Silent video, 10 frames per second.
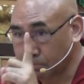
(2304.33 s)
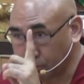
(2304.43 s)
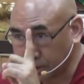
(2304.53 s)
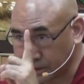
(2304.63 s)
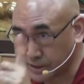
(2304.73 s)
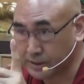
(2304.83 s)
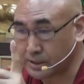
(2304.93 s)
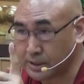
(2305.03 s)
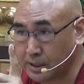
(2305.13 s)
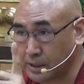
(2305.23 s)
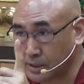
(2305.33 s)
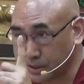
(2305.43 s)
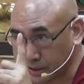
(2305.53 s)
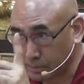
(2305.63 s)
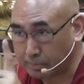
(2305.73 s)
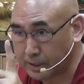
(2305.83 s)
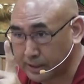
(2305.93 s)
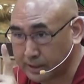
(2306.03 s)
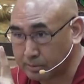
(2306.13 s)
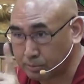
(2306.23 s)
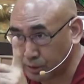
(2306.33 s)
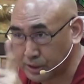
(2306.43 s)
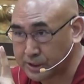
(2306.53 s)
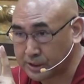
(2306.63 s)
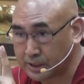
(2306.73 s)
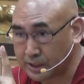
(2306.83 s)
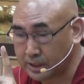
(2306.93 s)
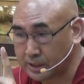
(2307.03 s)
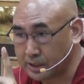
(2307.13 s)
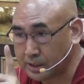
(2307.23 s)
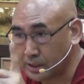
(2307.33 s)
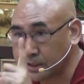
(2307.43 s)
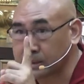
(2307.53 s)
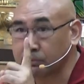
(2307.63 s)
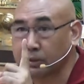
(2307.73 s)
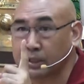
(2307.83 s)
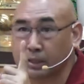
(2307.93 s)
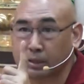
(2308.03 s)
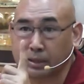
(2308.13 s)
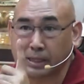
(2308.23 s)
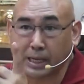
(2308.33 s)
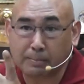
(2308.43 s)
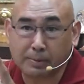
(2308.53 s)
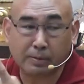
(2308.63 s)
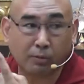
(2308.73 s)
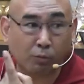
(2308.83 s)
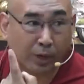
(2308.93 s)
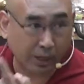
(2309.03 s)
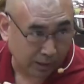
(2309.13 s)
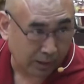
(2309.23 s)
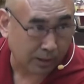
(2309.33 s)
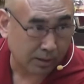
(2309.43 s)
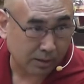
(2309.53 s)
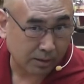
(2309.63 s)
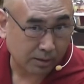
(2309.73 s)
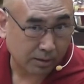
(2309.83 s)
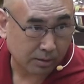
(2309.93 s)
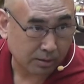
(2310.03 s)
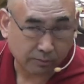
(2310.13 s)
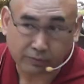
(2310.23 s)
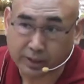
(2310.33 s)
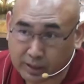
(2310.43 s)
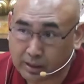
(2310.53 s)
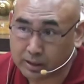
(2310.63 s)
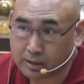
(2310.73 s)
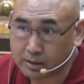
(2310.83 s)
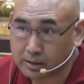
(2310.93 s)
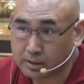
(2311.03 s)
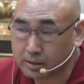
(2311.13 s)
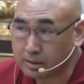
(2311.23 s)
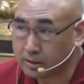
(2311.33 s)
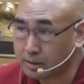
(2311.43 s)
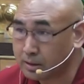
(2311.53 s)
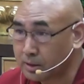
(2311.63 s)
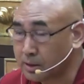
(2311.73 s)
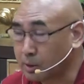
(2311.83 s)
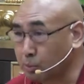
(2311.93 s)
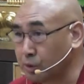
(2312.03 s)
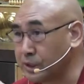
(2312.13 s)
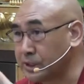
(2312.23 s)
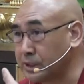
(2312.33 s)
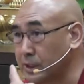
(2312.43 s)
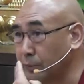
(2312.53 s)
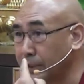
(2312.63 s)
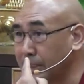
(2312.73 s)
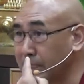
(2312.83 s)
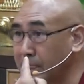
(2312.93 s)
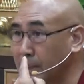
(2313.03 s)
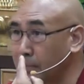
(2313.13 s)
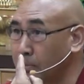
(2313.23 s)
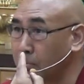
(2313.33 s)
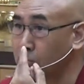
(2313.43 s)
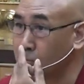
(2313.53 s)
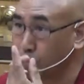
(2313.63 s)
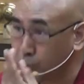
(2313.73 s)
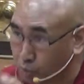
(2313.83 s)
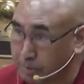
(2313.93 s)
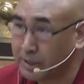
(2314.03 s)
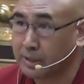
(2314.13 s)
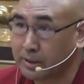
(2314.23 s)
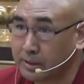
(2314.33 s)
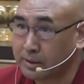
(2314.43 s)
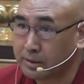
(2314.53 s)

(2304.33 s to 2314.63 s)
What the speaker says: Bodhicitta is the mind, right? Bodhicitta is, we can name vehicle. Bodhicitta we can name bhumi.